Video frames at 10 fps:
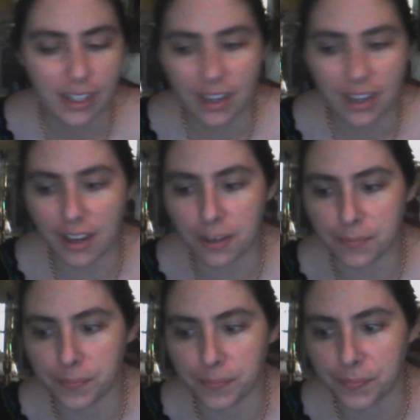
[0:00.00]

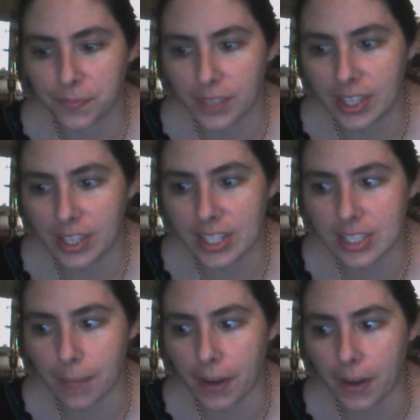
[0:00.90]
Um, this
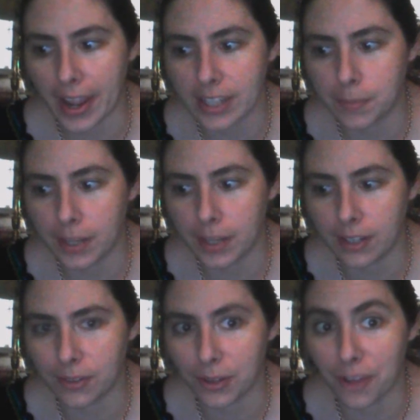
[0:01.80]
summer has
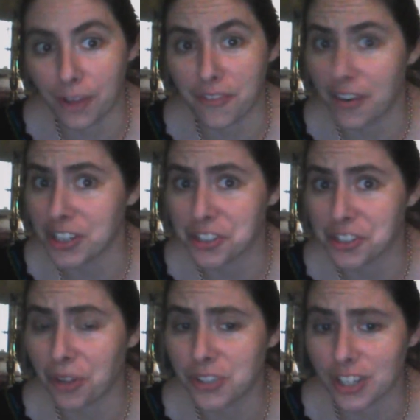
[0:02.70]
been very
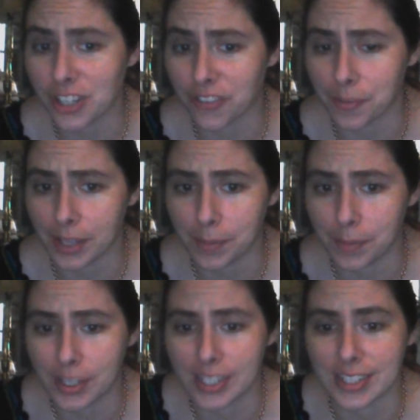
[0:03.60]
nostalgic for me
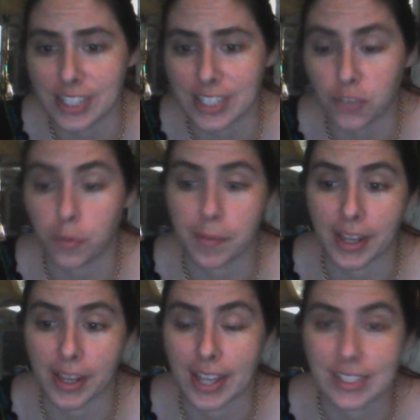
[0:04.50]
because this will be my
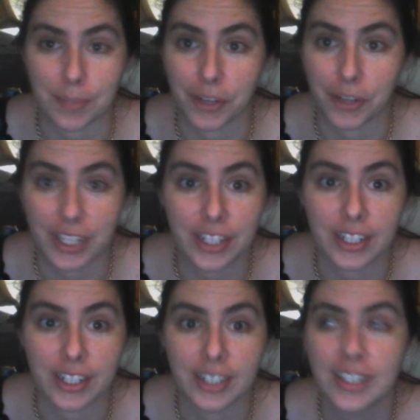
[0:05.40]
last summer
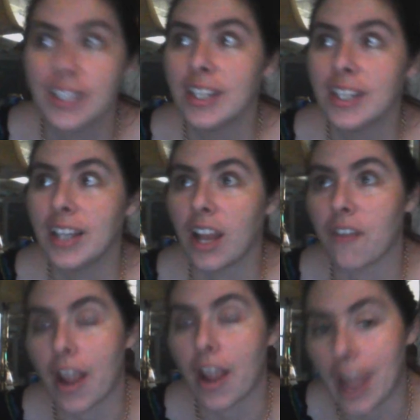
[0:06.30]
here. I've
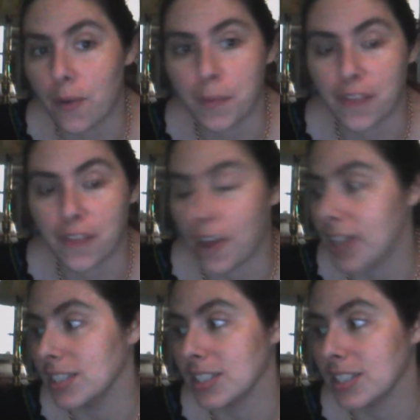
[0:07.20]
hung out with my
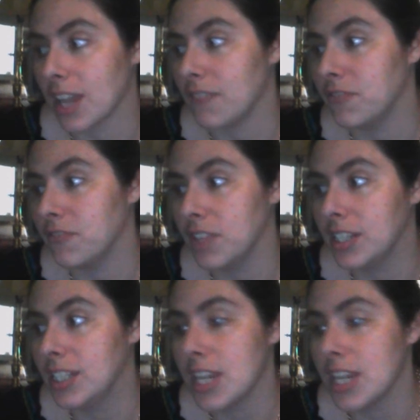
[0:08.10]
friends. I
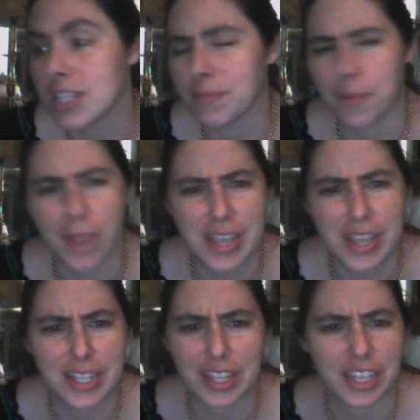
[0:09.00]
did some
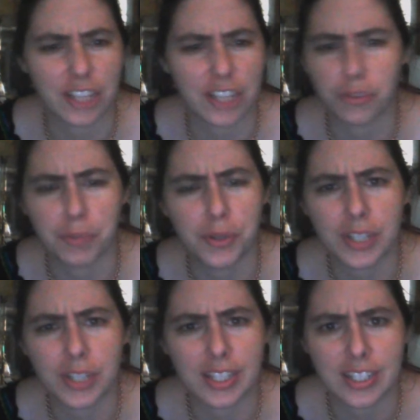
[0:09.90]
amazing things with
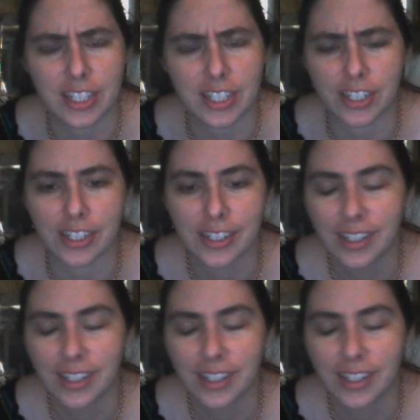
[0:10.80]
music this year,